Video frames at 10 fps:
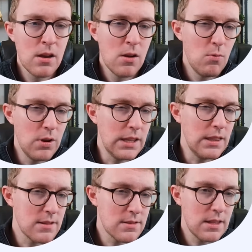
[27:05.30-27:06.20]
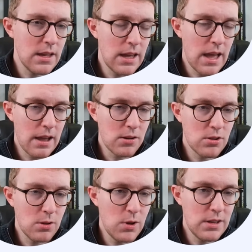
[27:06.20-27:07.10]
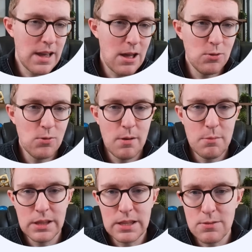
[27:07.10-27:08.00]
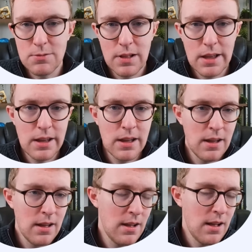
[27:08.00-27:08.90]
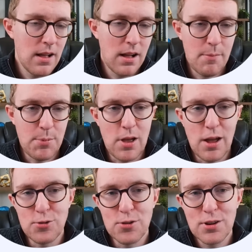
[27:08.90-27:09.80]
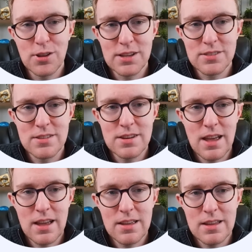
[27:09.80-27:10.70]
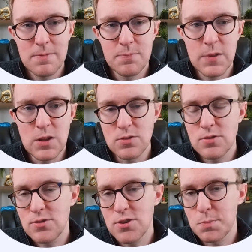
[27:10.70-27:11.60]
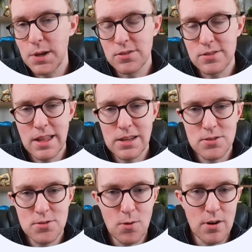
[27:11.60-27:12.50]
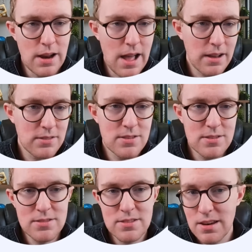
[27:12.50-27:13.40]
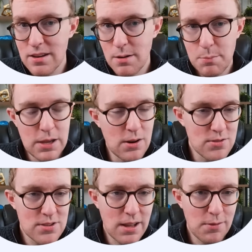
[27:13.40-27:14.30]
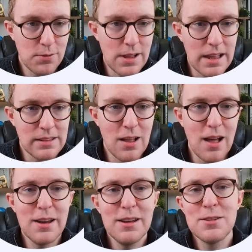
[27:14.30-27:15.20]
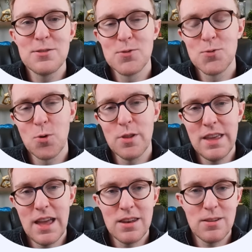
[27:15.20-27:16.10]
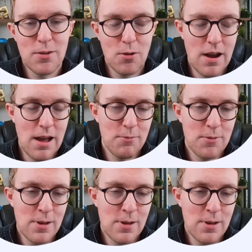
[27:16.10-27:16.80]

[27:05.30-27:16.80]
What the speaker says: Really, this thing actually went down to, I believe, like a couple hundred clicks a day. It's just because of that distorted axis that it appears like a flat line toward the end of the graph.